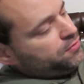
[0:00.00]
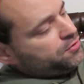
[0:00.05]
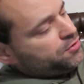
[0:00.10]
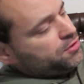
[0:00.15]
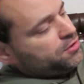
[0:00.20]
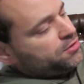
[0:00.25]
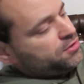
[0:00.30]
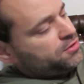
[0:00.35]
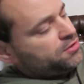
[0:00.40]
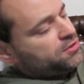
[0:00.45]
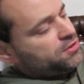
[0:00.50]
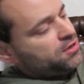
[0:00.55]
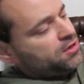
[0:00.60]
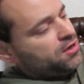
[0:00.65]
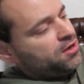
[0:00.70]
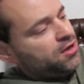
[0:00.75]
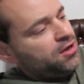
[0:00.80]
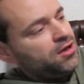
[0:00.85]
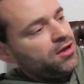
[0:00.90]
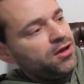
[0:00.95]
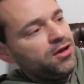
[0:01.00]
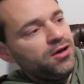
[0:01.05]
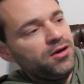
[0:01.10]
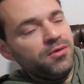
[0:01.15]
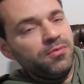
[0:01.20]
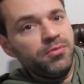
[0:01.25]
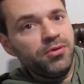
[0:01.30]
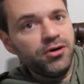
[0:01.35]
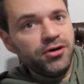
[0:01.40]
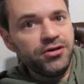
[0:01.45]
you just
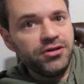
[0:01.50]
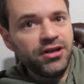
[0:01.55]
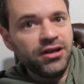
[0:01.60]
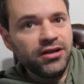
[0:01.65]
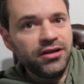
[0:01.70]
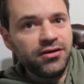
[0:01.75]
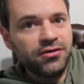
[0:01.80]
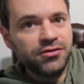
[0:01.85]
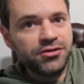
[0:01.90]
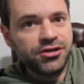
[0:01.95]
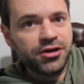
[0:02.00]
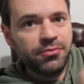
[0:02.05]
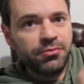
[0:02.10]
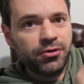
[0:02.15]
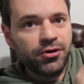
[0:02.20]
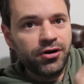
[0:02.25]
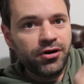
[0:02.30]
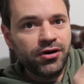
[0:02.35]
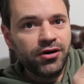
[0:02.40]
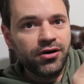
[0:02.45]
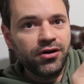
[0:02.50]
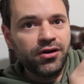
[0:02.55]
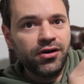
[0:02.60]
put the little jumper